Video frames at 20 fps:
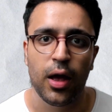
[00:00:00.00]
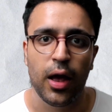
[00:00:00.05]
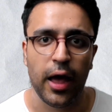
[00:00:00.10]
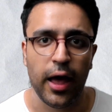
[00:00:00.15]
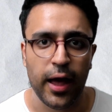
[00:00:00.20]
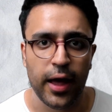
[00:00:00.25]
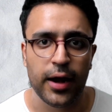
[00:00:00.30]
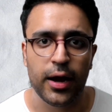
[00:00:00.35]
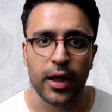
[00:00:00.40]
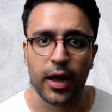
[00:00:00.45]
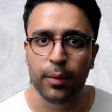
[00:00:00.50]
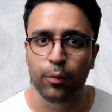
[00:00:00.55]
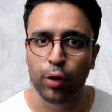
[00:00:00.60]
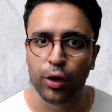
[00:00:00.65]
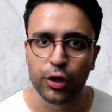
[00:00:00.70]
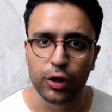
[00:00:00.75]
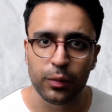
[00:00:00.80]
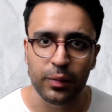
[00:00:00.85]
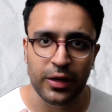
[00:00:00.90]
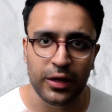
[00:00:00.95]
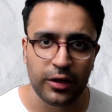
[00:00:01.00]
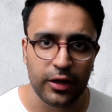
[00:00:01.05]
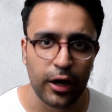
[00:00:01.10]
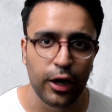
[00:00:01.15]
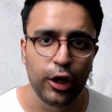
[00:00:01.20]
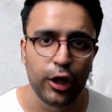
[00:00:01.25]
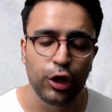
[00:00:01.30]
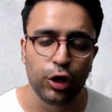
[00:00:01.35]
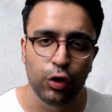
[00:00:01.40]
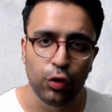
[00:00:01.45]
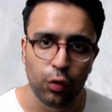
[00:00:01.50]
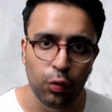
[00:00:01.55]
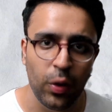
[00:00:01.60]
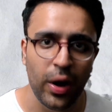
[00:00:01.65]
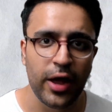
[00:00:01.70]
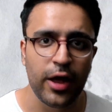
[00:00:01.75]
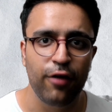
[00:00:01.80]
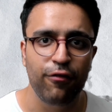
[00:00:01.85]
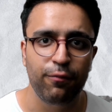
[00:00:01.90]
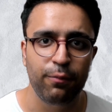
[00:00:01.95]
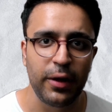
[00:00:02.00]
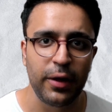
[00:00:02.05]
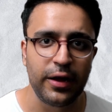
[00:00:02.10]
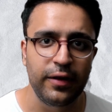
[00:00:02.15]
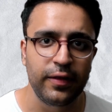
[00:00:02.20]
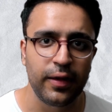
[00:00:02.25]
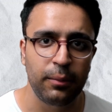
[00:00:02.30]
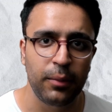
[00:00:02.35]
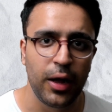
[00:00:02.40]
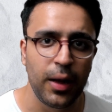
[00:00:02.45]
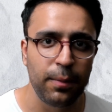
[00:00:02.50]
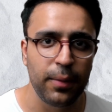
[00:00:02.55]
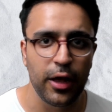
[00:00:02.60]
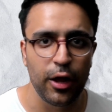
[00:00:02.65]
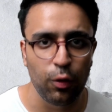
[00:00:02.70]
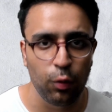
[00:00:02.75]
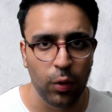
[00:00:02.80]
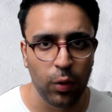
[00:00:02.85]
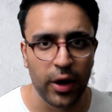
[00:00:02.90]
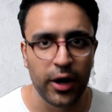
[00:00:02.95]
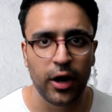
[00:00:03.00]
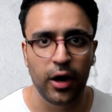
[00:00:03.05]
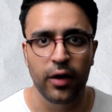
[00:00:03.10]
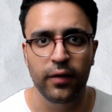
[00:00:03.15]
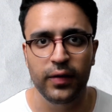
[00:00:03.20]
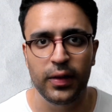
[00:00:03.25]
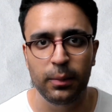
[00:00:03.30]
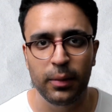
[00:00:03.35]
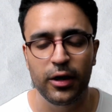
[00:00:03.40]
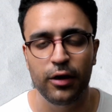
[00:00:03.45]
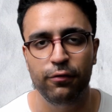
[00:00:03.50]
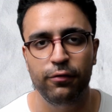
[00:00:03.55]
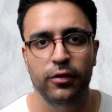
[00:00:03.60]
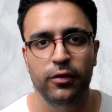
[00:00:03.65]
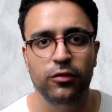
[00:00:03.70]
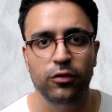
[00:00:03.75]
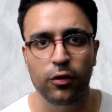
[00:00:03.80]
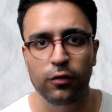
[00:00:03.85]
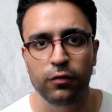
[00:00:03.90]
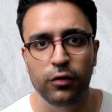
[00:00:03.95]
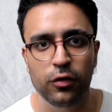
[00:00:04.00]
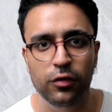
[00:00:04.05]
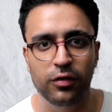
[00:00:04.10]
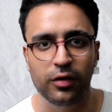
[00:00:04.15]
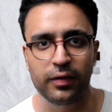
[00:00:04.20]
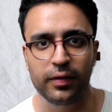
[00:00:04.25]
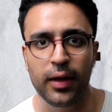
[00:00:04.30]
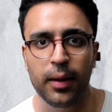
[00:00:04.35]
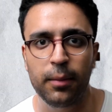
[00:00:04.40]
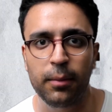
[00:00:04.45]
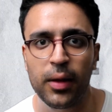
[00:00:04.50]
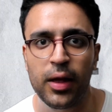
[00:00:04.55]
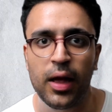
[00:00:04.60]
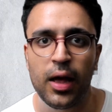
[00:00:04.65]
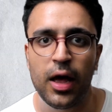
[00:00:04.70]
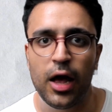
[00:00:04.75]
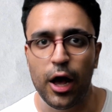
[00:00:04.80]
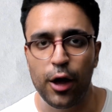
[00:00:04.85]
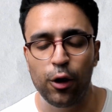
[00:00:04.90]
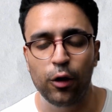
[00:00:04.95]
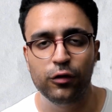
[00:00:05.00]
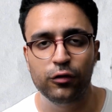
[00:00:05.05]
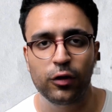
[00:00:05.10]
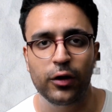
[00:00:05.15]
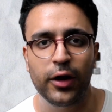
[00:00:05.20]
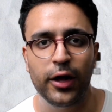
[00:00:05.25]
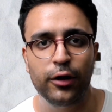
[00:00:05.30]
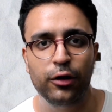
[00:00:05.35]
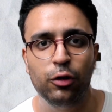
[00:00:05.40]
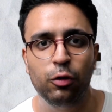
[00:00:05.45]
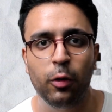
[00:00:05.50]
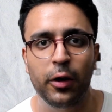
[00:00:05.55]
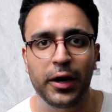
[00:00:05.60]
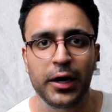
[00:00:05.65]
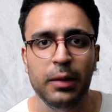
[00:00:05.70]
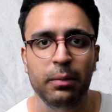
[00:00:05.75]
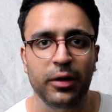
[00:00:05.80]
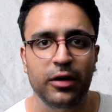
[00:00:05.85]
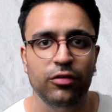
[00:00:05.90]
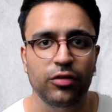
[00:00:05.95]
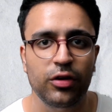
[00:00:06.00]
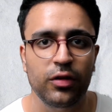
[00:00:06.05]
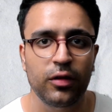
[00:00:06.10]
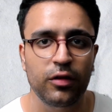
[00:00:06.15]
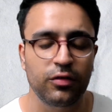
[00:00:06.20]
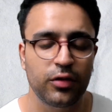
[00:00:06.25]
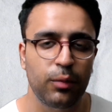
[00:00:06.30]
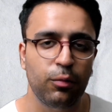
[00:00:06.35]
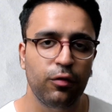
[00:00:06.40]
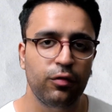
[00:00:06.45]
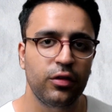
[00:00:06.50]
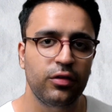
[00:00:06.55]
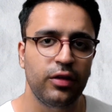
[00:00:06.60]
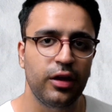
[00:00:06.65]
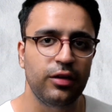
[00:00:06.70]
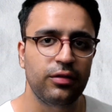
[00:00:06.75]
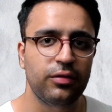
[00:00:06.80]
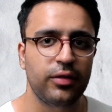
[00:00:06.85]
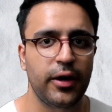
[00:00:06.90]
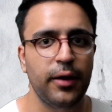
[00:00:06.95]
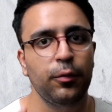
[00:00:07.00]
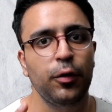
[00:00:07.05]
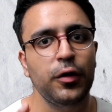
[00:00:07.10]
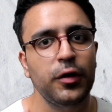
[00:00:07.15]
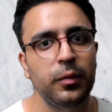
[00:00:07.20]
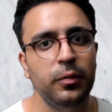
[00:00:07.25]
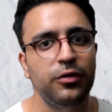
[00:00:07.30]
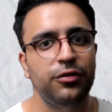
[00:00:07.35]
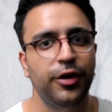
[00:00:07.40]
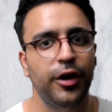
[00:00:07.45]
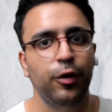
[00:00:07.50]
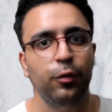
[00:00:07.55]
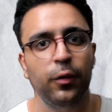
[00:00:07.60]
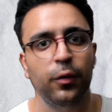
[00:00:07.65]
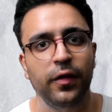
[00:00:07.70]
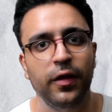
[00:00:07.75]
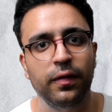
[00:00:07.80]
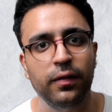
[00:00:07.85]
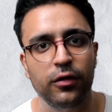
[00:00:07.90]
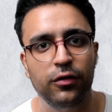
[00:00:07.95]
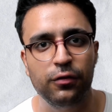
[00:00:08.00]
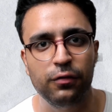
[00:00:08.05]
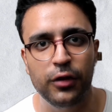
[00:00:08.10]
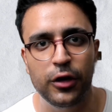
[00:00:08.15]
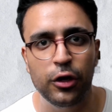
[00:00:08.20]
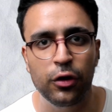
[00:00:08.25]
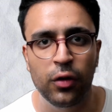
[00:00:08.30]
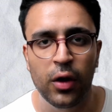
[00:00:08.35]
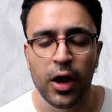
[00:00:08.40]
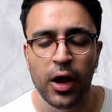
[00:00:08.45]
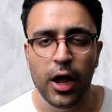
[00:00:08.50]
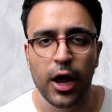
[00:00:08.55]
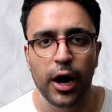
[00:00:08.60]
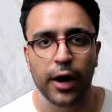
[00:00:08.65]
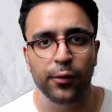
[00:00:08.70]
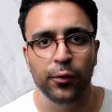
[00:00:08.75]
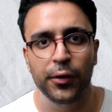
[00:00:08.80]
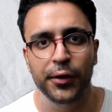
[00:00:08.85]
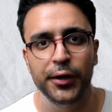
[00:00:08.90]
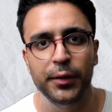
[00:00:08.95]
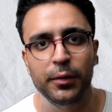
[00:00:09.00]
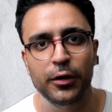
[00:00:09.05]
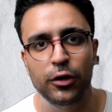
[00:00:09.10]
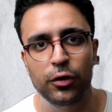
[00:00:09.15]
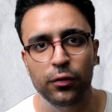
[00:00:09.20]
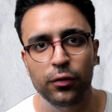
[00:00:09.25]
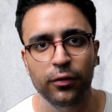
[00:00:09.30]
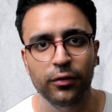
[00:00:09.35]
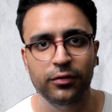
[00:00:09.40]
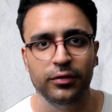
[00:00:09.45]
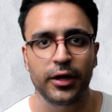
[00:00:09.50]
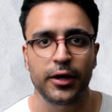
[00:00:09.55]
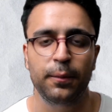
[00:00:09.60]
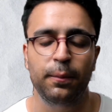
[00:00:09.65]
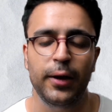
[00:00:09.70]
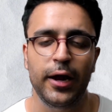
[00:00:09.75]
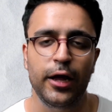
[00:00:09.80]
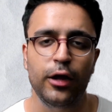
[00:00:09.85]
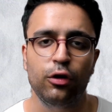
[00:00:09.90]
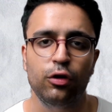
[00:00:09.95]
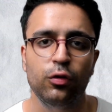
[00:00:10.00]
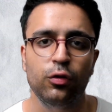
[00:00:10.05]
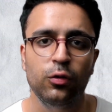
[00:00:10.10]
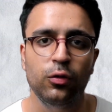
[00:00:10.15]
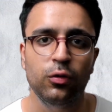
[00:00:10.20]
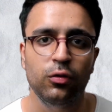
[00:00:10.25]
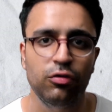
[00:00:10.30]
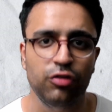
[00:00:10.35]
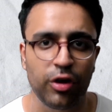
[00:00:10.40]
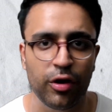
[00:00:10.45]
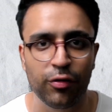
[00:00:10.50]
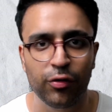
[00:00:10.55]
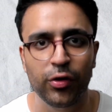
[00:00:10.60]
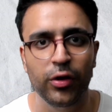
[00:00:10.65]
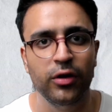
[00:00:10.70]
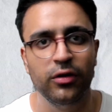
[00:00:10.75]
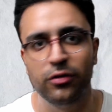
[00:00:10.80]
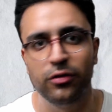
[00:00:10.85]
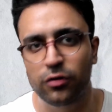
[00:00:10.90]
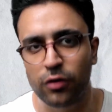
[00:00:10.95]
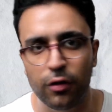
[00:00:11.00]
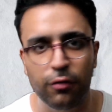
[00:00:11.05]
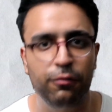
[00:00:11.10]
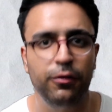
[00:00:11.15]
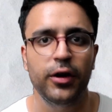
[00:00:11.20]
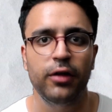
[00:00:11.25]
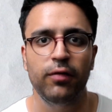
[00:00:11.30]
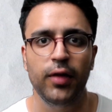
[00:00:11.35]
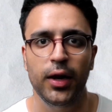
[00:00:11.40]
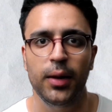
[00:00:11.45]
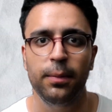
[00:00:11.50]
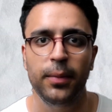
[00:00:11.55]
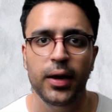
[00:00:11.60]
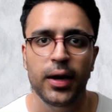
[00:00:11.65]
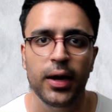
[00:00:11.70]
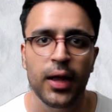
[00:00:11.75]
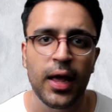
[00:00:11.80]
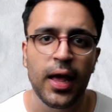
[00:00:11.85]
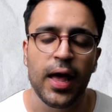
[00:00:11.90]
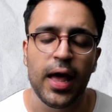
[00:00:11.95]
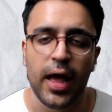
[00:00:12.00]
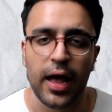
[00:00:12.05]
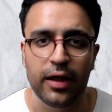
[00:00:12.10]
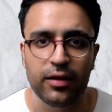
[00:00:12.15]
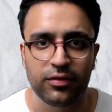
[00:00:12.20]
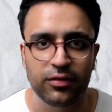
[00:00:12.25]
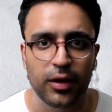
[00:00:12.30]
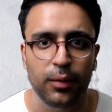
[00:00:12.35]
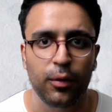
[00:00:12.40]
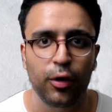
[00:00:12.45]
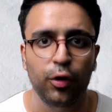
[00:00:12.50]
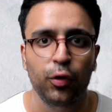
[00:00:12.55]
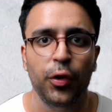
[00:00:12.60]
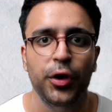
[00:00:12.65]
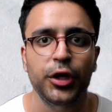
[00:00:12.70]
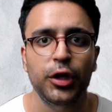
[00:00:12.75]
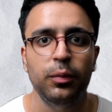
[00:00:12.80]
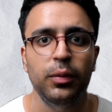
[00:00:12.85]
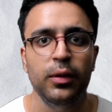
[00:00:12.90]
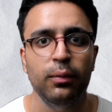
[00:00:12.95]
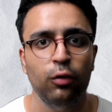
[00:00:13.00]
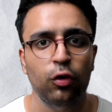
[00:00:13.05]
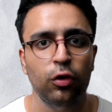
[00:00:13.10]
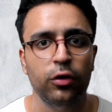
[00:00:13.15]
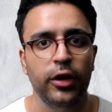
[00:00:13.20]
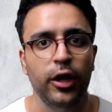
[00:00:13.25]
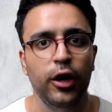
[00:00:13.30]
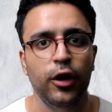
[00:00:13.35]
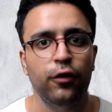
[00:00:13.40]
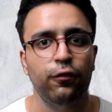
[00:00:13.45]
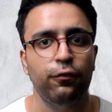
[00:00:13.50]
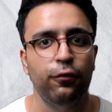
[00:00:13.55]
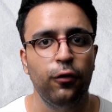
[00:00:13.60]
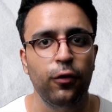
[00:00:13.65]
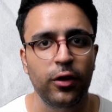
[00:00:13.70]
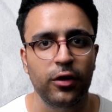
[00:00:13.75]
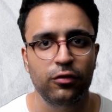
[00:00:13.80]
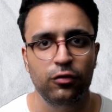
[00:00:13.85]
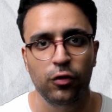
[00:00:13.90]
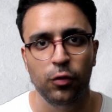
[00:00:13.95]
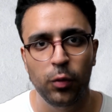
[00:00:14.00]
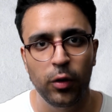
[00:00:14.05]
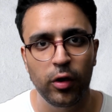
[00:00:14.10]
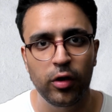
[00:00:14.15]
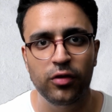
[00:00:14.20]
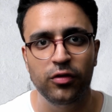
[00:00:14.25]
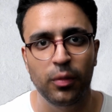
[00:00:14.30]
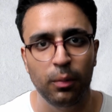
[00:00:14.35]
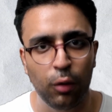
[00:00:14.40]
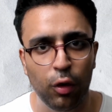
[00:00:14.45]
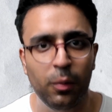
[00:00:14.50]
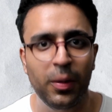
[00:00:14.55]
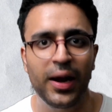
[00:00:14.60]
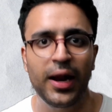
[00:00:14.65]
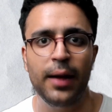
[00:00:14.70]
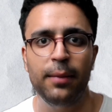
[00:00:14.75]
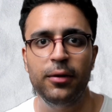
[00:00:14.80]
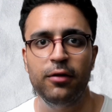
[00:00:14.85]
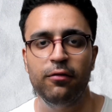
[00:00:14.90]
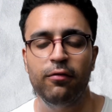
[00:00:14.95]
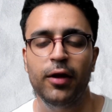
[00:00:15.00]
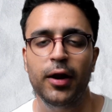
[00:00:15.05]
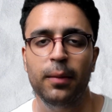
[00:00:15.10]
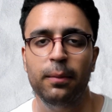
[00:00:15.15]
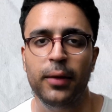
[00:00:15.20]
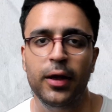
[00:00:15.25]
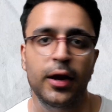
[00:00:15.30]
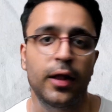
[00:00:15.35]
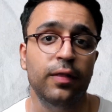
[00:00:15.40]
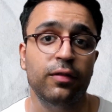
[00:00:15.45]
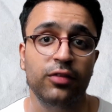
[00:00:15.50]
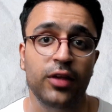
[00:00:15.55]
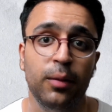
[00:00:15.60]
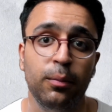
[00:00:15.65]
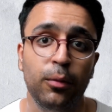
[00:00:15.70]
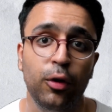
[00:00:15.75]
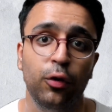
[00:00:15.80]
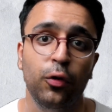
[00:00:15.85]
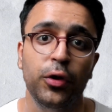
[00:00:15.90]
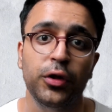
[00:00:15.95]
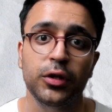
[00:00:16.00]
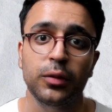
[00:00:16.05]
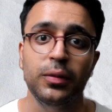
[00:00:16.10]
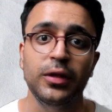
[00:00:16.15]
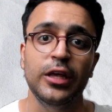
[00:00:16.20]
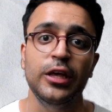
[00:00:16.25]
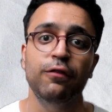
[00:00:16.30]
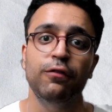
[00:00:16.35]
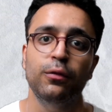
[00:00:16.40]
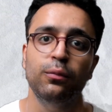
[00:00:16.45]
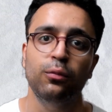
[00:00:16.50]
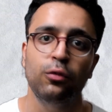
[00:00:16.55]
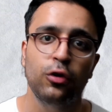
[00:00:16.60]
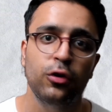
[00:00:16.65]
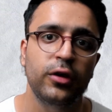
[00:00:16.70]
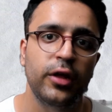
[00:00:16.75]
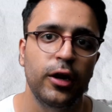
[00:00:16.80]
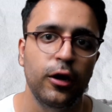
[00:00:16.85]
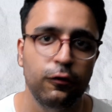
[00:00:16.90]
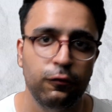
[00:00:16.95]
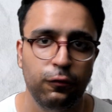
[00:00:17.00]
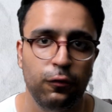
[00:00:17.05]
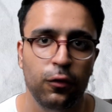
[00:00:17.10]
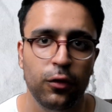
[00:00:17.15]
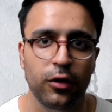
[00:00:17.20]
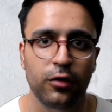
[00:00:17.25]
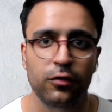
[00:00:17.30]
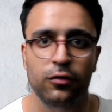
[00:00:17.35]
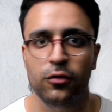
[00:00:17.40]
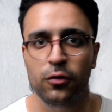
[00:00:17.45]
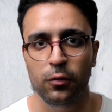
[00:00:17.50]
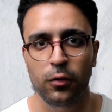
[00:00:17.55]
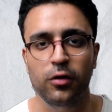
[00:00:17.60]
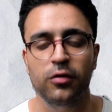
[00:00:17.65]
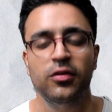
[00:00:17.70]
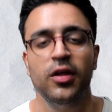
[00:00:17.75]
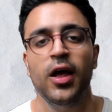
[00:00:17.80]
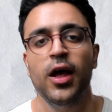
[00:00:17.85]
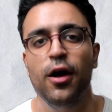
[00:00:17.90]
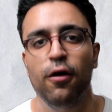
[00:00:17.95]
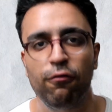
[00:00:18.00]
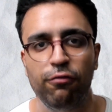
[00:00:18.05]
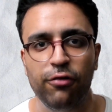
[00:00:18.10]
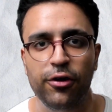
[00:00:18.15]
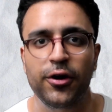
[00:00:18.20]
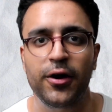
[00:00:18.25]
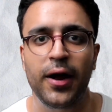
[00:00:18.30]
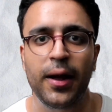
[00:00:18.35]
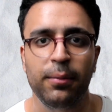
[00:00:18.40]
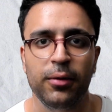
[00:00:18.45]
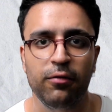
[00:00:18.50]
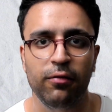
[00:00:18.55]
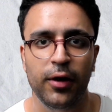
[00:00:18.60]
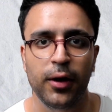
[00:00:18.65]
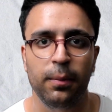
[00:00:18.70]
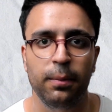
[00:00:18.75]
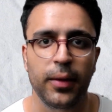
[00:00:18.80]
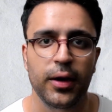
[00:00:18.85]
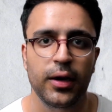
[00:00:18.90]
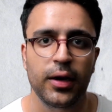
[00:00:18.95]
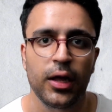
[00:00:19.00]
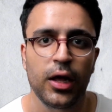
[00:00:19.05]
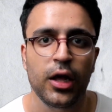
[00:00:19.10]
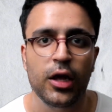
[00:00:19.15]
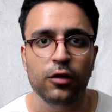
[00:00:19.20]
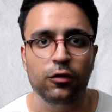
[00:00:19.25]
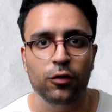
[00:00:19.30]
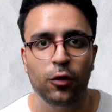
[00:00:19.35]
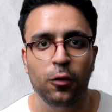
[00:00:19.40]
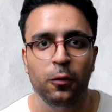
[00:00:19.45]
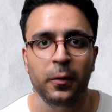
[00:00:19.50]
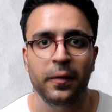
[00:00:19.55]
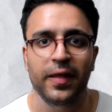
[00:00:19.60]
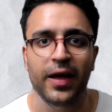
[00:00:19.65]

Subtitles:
And I'm going to be telling you why I've picked them up and what are the benefits of using them. I'd also like to quickly mention that some of the things that I'm going to be sharing within this video are going to be tools that apply to general software development, and some are going to be more tailor-focused towards mobile app development, and some are going to be even more tailor-focused towards Flutter app development. So with